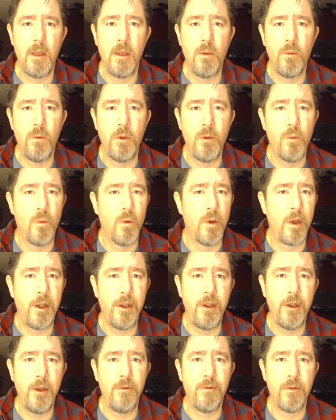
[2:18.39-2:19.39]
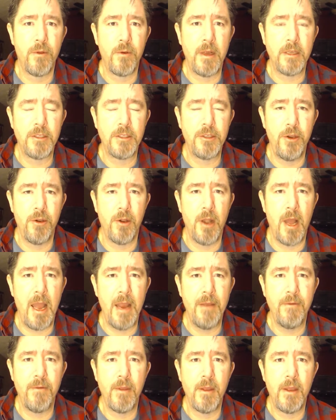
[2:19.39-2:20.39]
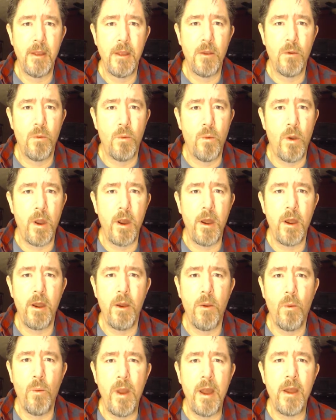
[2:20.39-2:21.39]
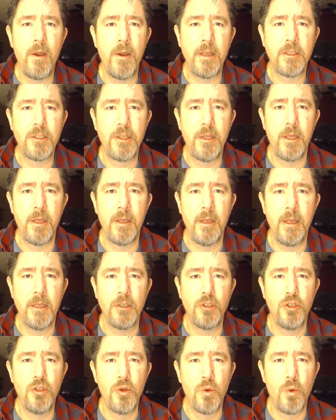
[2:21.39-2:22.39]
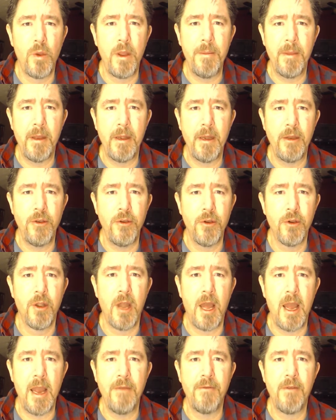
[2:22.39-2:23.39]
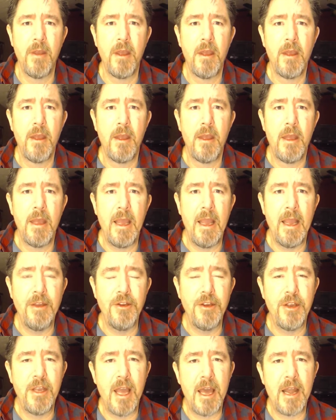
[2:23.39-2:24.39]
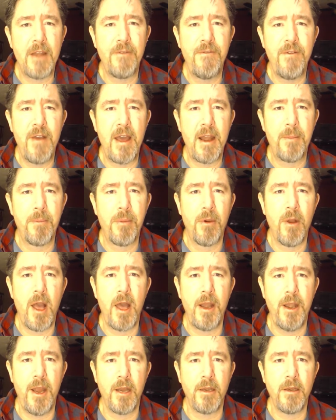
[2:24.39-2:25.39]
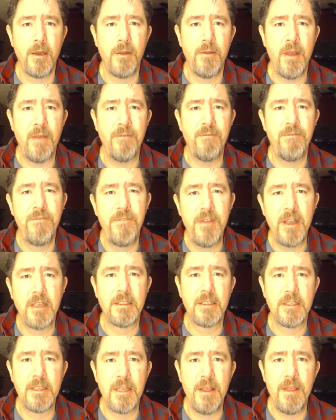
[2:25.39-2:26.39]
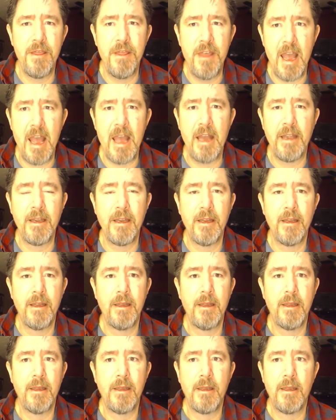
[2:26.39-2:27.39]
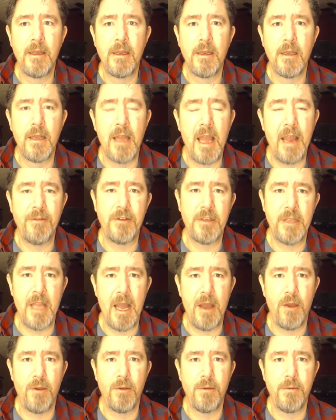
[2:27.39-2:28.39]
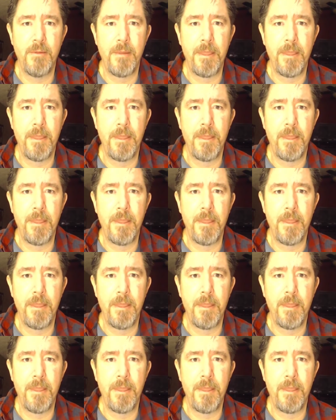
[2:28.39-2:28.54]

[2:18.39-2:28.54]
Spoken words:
would want to do for the rest of your life. Where is the enjoyment in your life? And you got to find a product that fits that lifestyle.